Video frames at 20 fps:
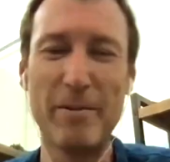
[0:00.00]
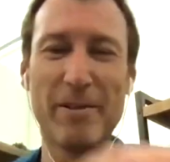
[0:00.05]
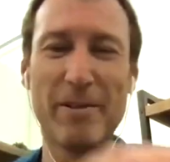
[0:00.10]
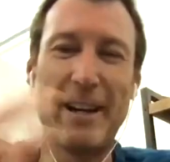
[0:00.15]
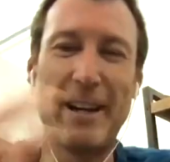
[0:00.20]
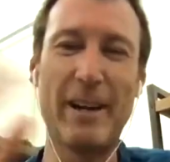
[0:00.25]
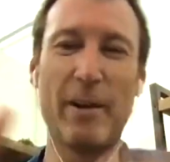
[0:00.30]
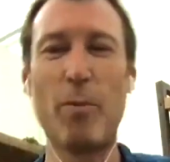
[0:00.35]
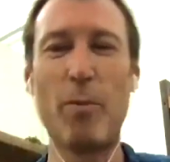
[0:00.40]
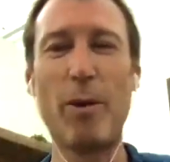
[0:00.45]
And I
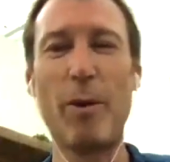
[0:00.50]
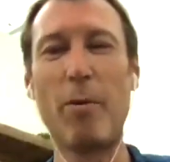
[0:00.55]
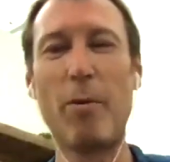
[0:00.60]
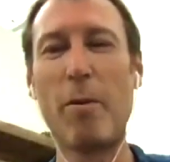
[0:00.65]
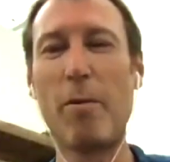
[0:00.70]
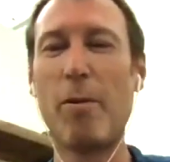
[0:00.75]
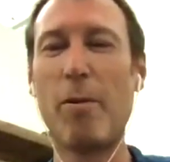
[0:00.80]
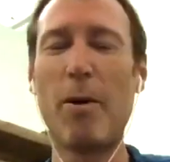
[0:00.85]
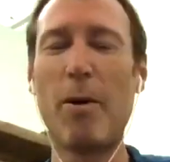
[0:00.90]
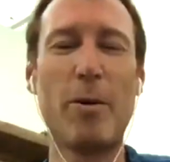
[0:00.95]
was like,
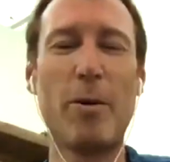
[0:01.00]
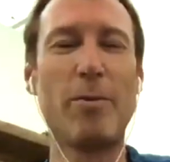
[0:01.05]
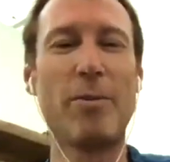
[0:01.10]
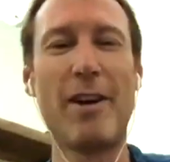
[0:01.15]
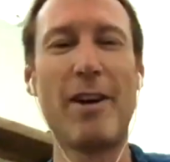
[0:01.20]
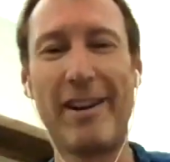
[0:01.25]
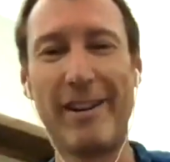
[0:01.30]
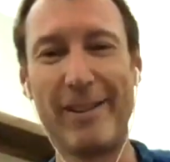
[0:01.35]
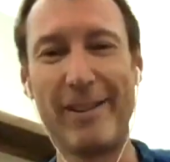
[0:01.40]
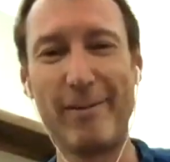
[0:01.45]
whoa, whoa, whoa,
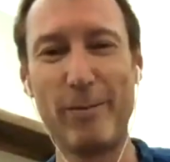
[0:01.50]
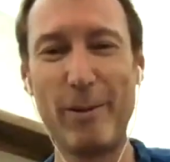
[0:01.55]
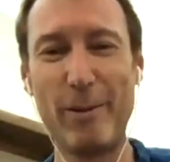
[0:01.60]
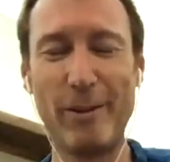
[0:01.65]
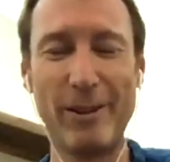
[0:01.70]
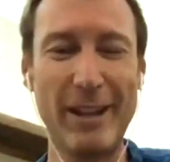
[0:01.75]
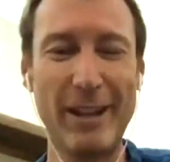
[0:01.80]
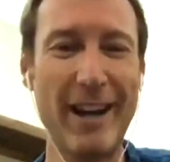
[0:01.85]
hold on.